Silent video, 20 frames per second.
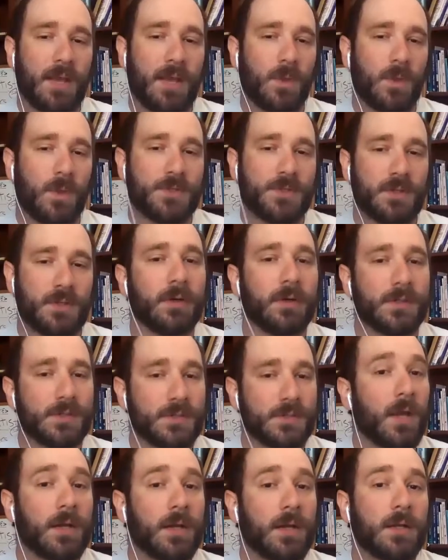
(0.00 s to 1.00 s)
the current
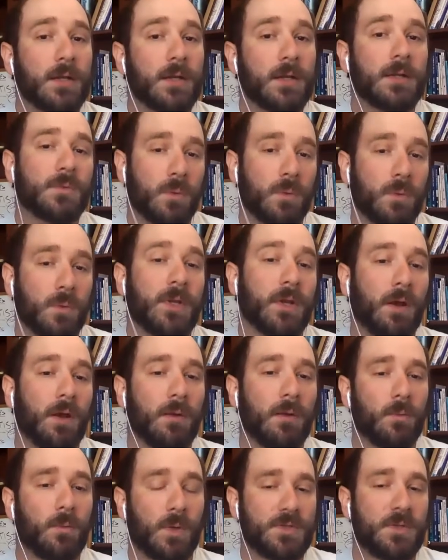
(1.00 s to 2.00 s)
science? What do we know?
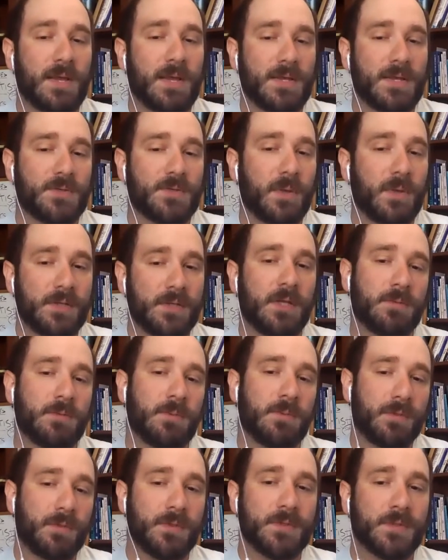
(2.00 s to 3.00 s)
What's the best way to teach
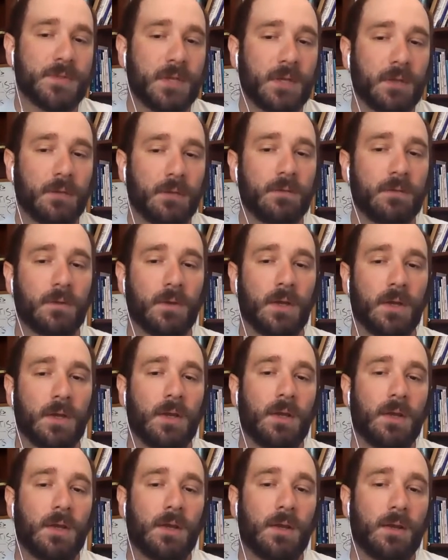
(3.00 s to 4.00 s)
about these things?
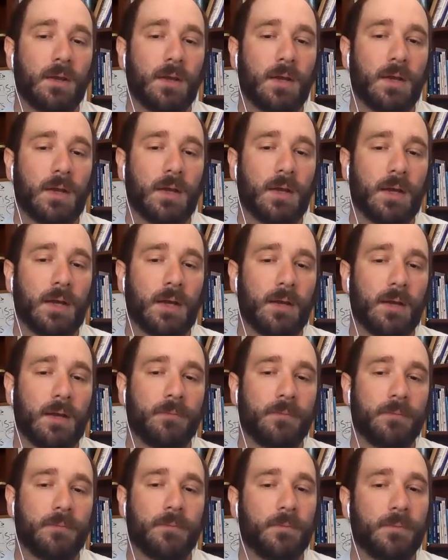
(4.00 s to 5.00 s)
Um,
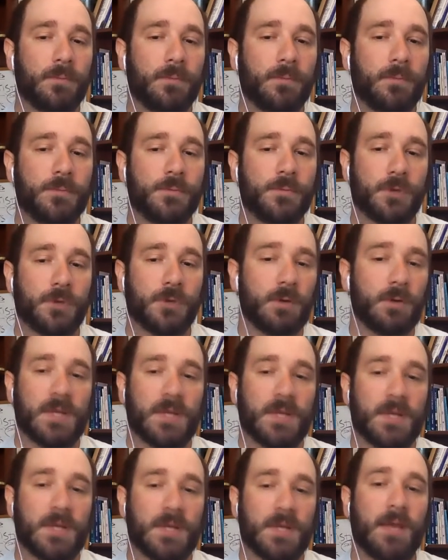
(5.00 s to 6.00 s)
journals like
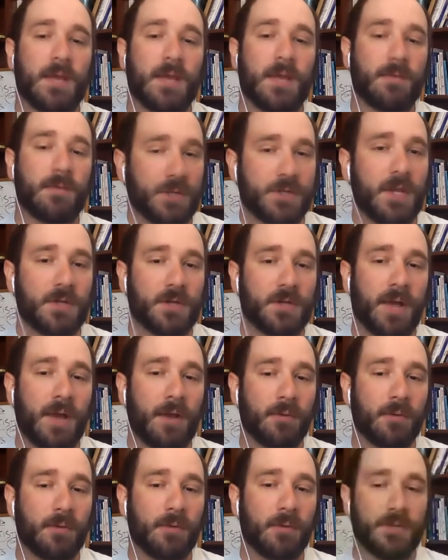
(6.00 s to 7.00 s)
Evolution Education and
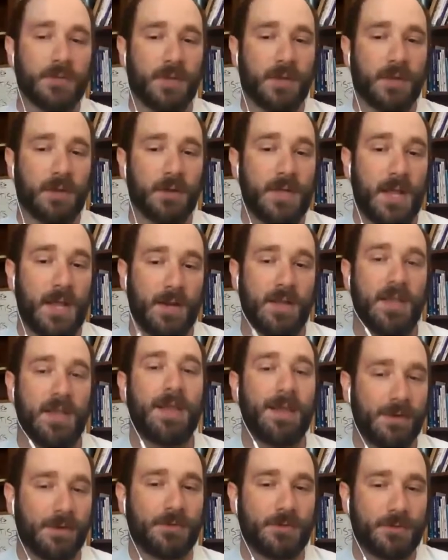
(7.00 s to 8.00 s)
Outreach that are
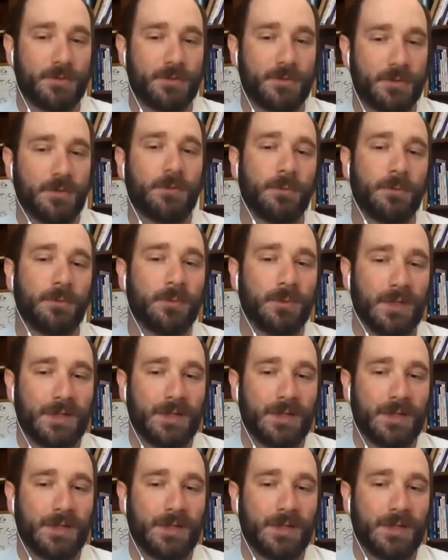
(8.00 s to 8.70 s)
dedicated to